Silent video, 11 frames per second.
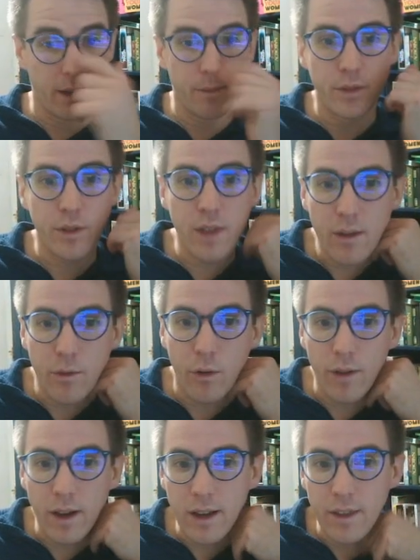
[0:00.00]
So they're
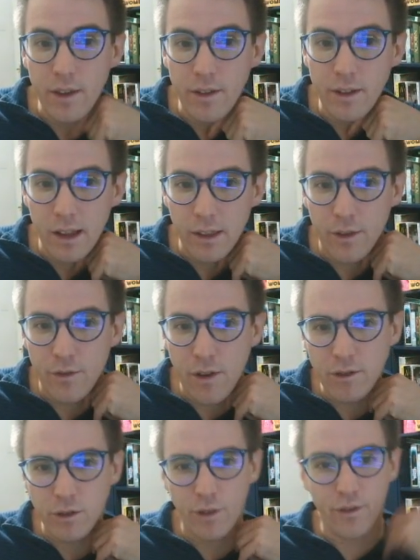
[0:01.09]
alright, and they're very
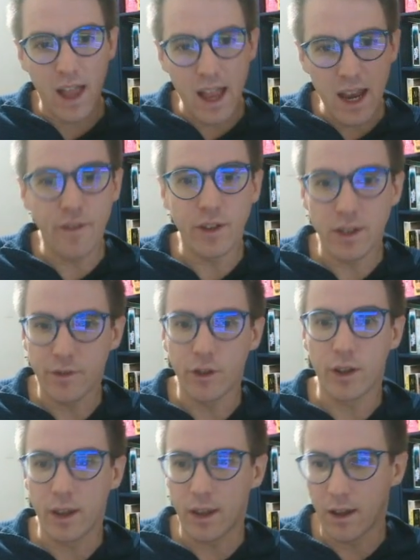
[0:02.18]
sort of innovative
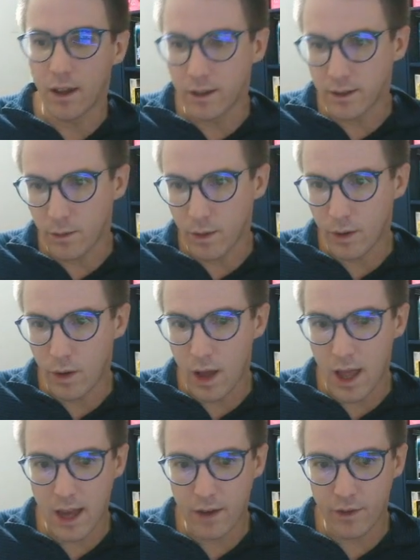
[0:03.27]
looking cars. They were
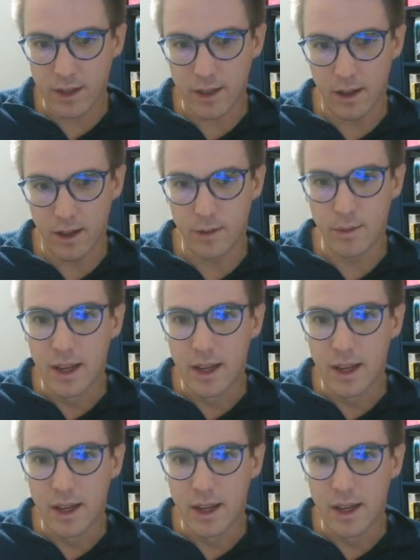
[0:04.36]
ahead of their time.